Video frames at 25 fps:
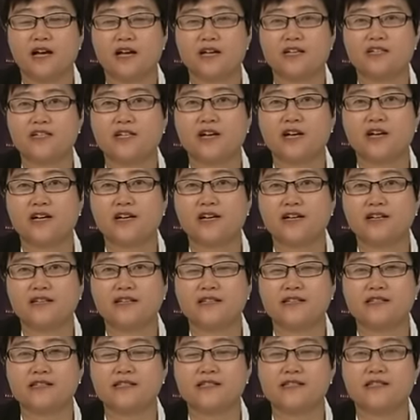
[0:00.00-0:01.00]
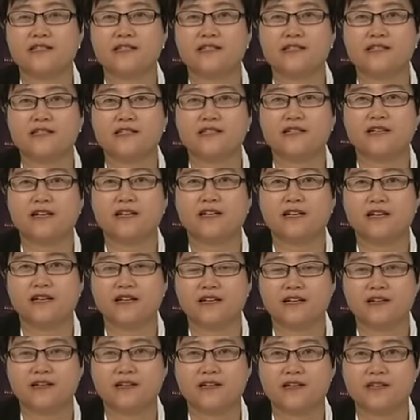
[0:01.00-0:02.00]
China is
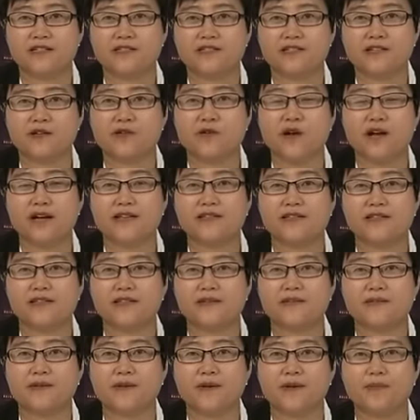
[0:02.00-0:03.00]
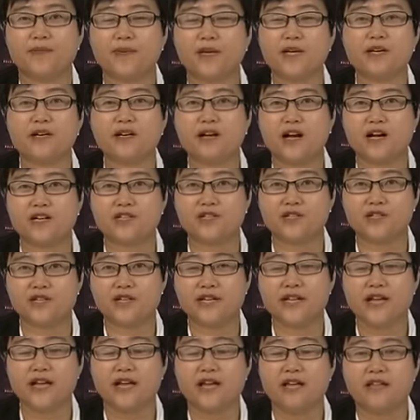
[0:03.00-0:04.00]
quite a big
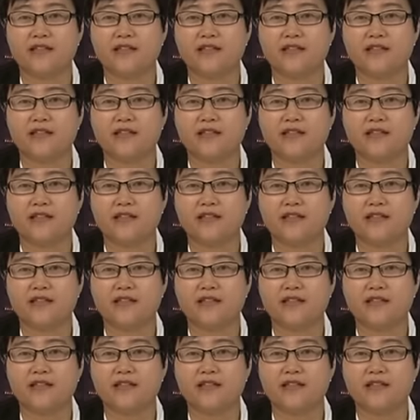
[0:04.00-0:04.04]
country.